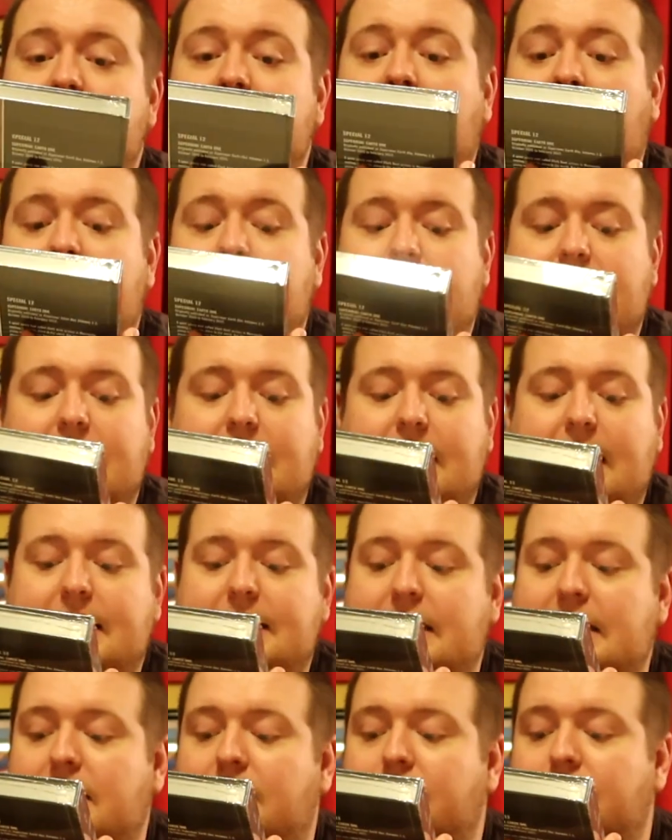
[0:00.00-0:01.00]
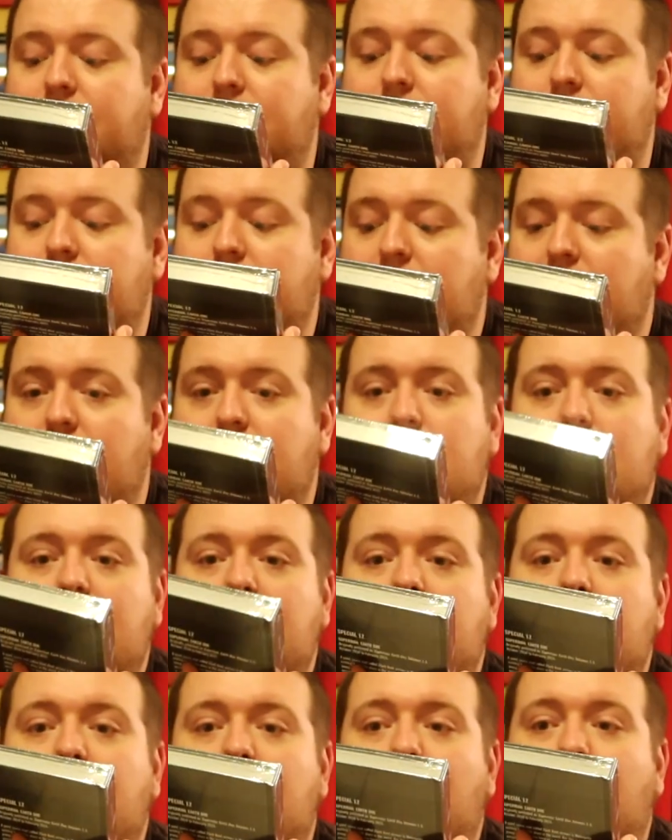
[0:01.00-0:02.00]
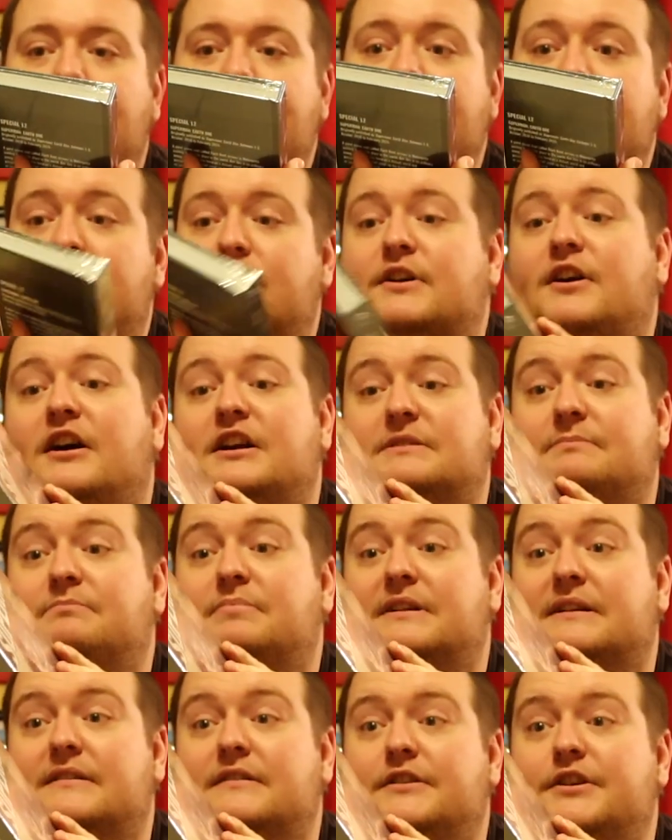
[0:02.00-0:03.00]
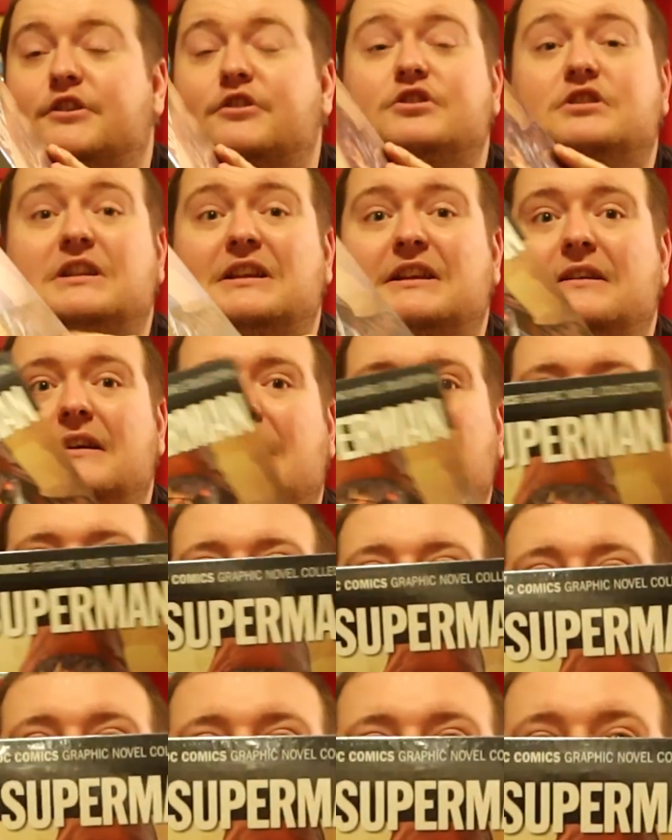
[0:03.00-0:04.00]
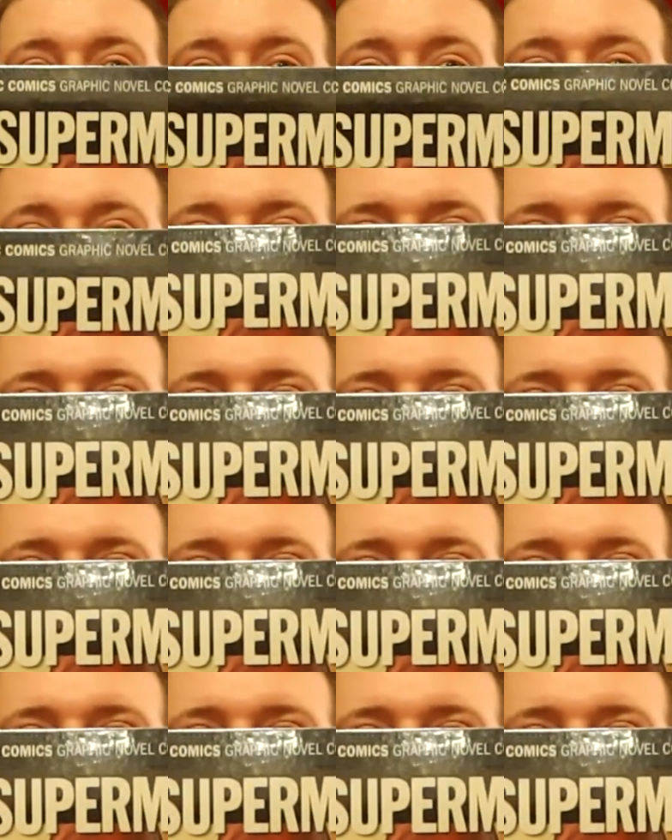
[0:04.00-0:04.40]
to kind of get an idea of what this one costs. But usually, in my experience,